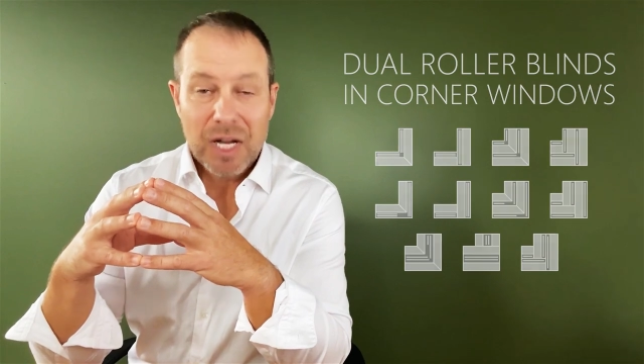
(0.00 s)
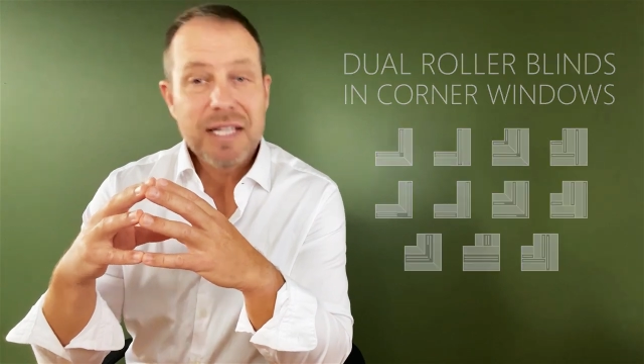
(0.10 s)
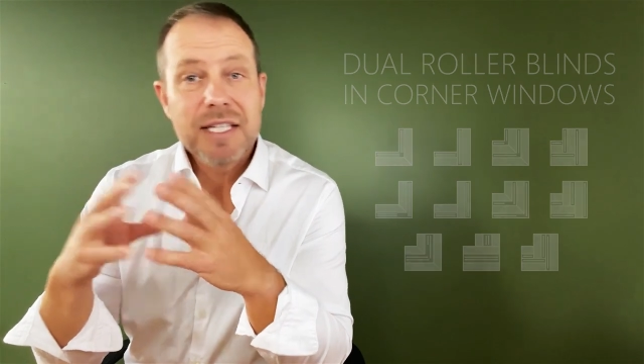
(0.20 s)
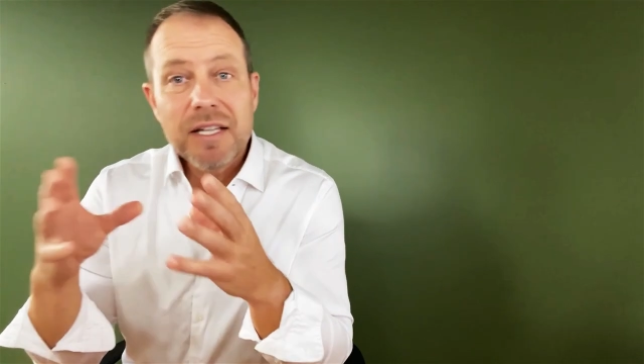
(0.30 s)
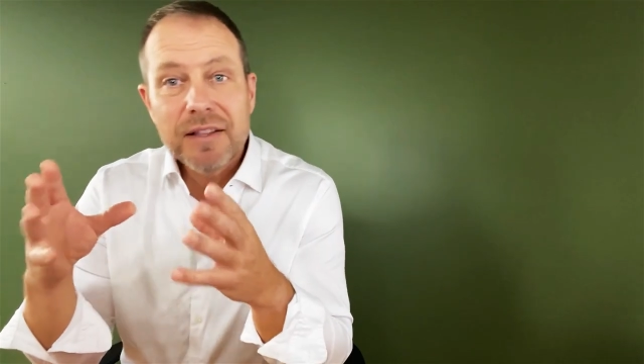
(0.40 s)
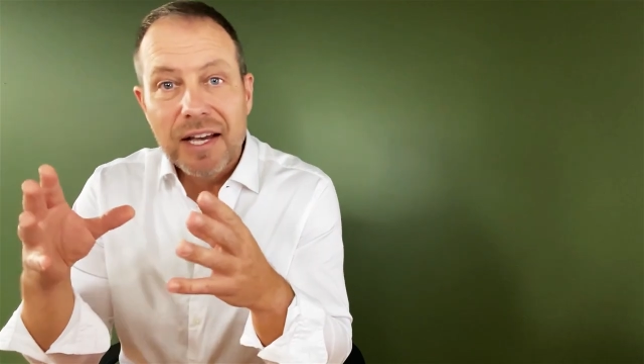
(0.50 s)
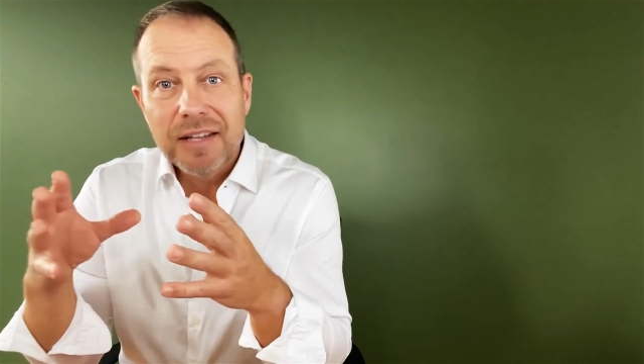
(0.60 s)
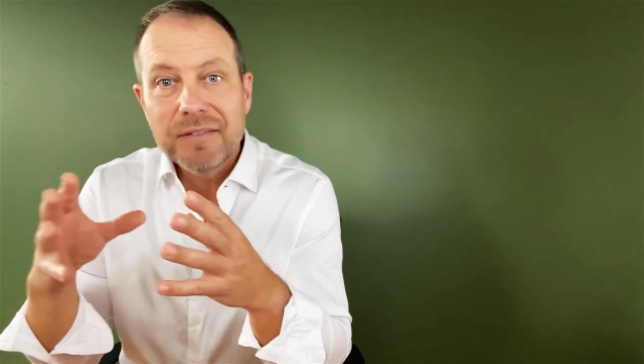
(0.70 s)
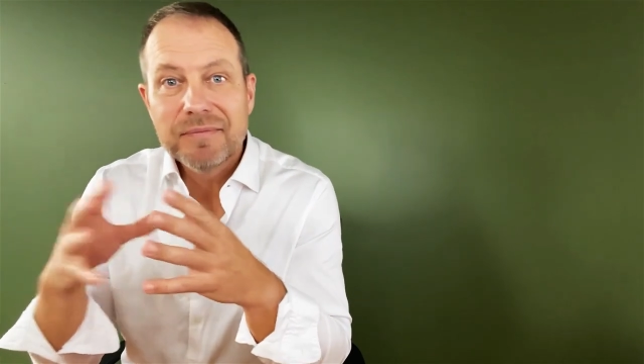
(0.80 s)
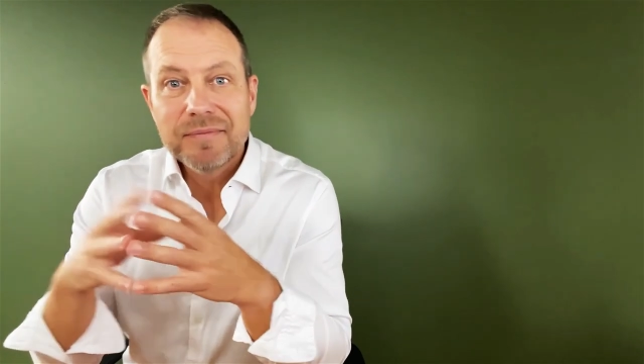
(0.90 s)
Until
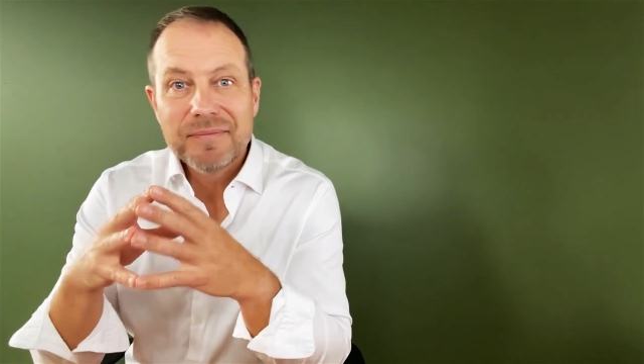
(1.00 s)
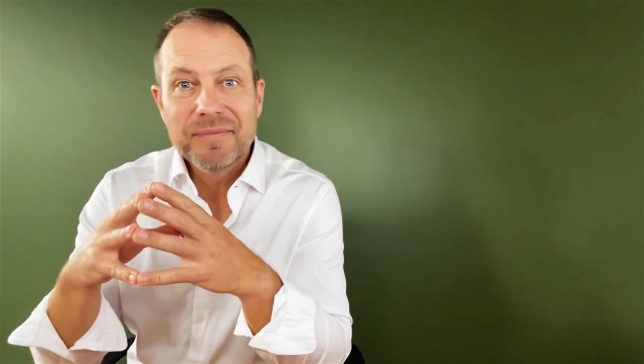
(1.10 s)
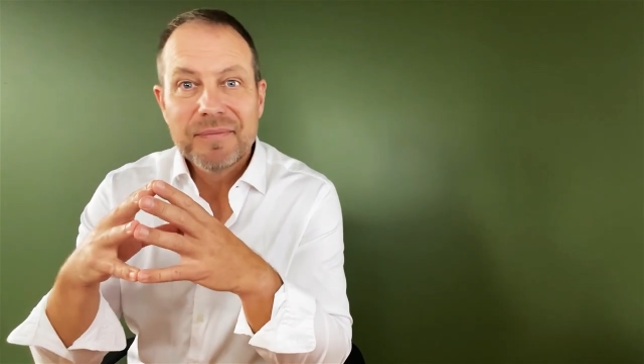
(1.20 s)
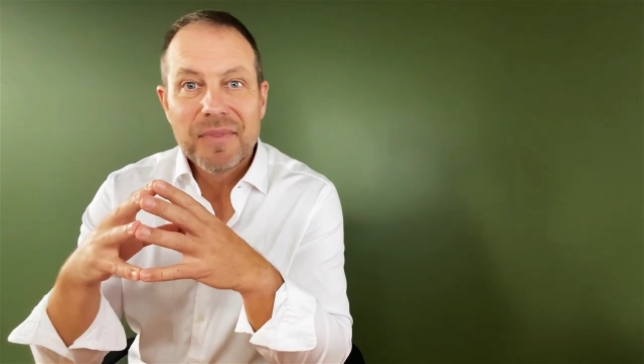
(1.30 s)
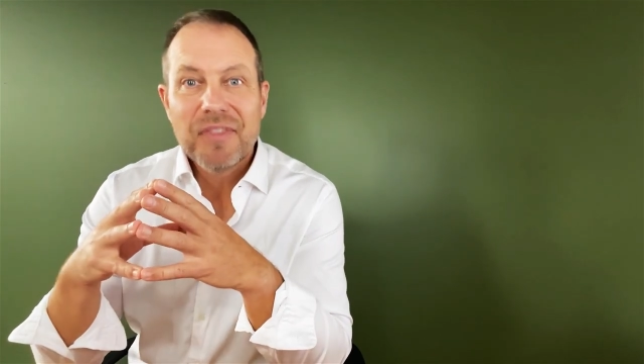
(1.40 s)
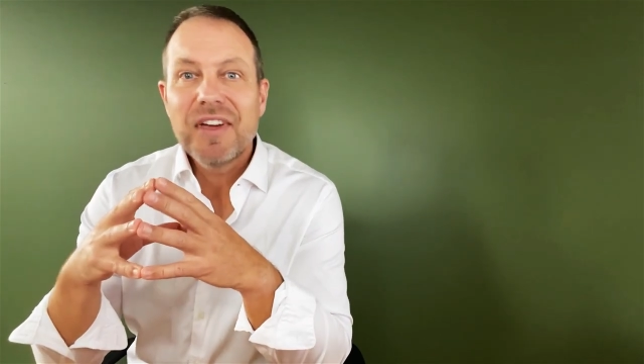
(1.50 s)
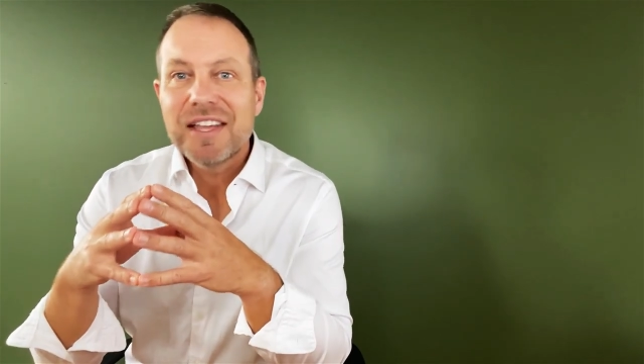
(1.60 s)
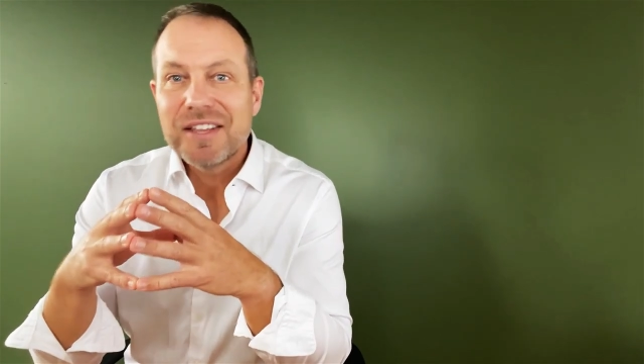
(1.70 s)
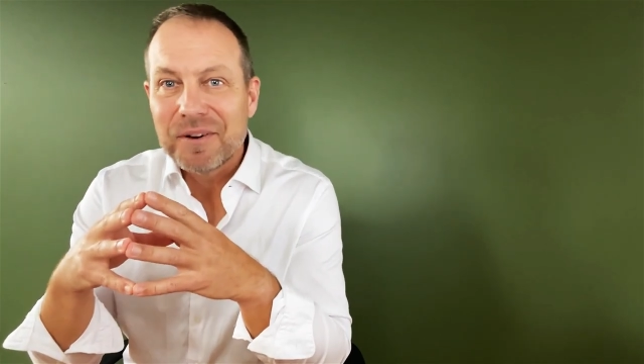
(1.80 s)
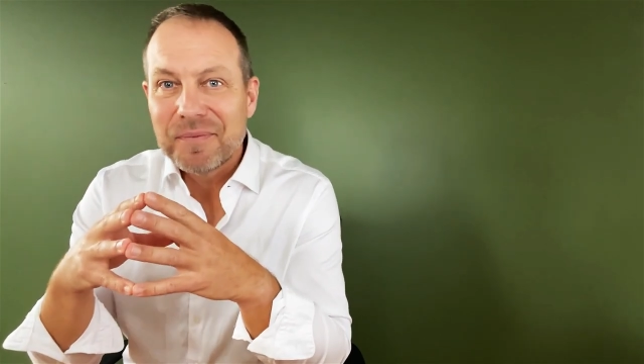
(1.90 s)
then,
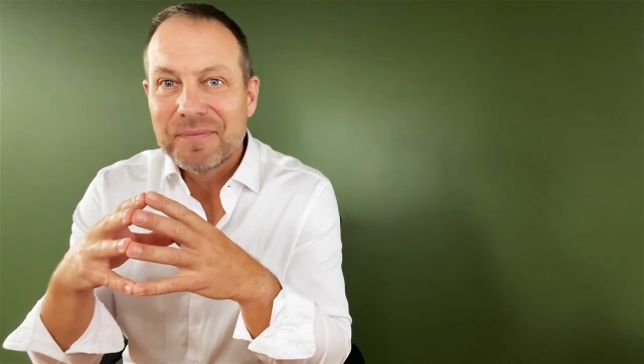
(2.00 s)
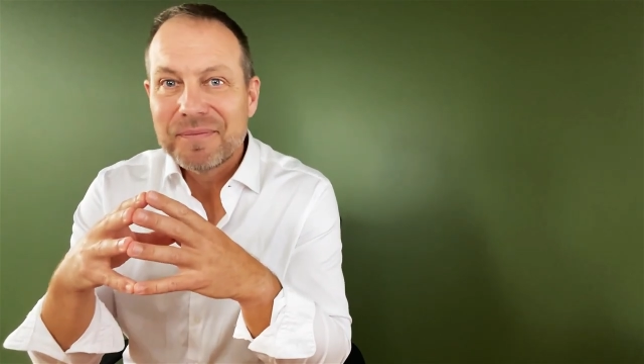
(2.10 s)
thank you.